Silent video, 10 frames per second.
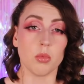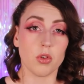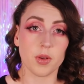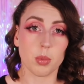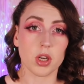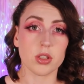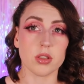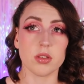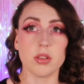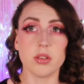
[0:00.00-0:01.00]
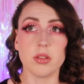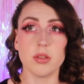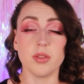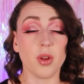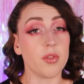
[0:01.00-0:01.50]
Morphe brushes,
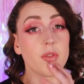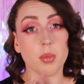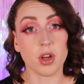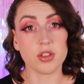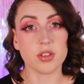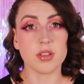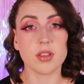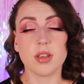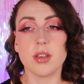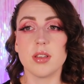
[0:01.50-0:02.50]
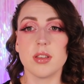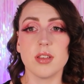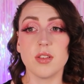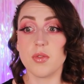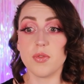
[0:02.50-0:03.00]
known for brushes
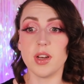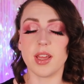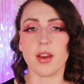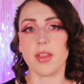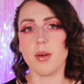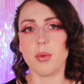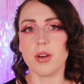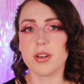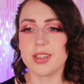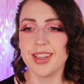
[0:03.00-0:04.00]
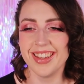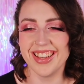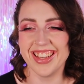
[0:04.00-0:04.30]
funny how that works.